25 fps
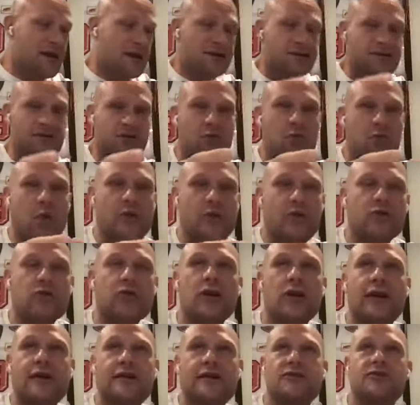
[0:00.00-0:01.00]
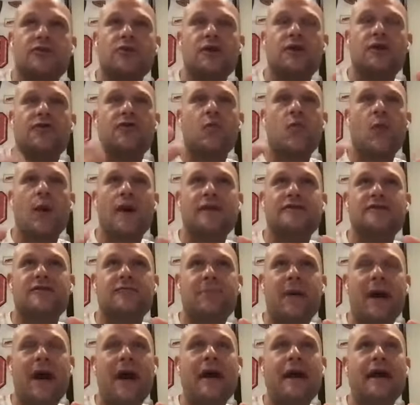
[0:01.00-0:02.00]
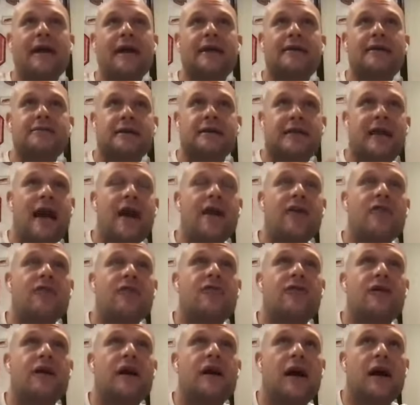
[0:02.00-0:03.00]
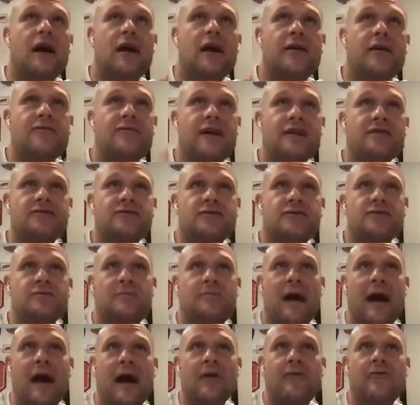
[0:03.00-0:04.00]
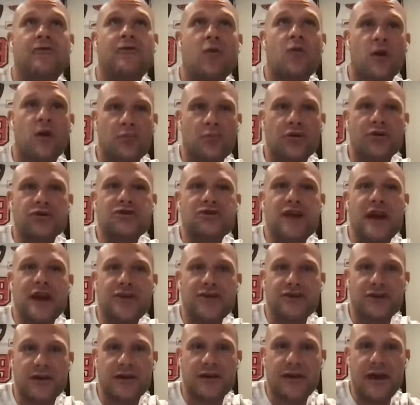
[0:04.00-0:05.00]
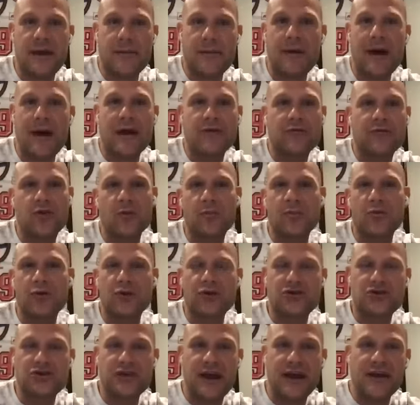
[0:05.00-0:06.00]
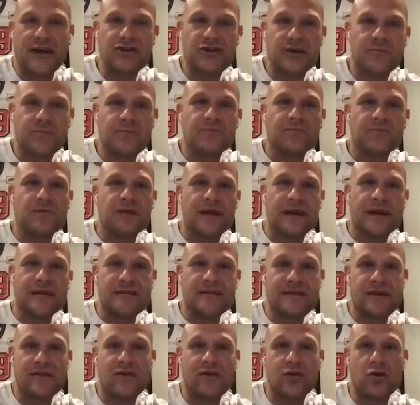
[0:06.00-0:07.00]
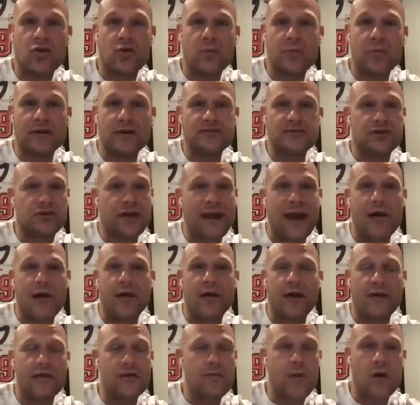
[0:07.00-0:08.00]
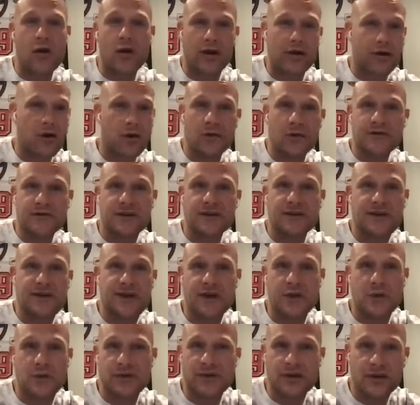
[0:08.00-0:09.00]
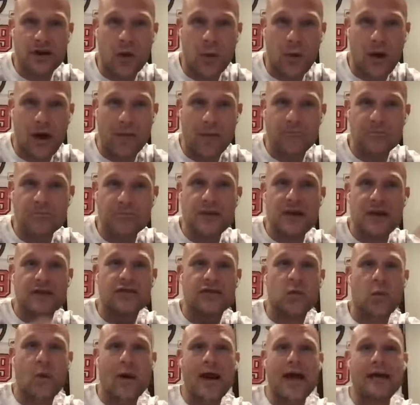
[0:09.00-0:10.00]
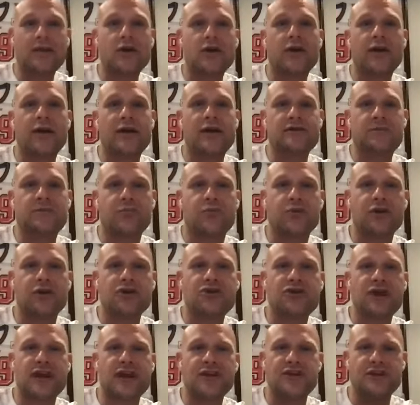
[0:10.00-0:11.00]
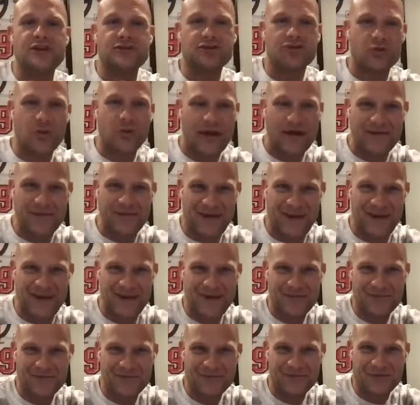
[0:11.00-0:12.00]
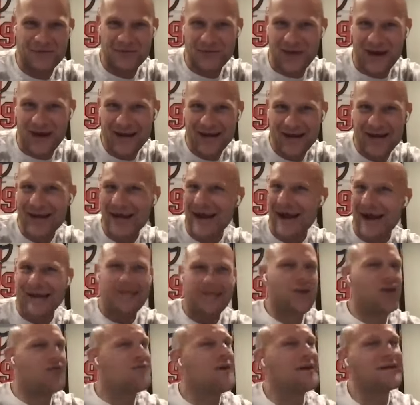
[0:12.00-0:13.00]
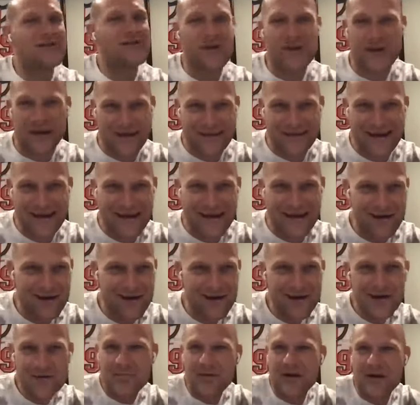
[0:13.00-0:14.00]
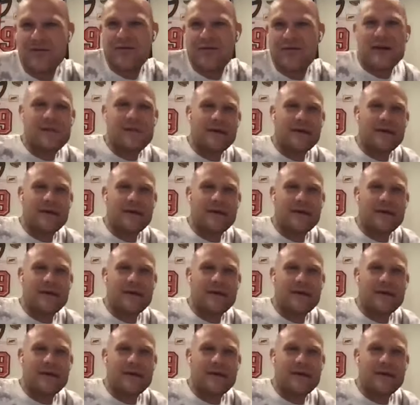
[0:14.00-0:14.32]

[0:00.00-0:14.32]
So when you look at the two different ways of buying, is a lot of uh, investors buy for appreciation, and buying for appreciation is difficult because you're counting on the market always continuing to go up. The way I look at it is appreciation is gravy, right? I love my turkey dinner, but if you give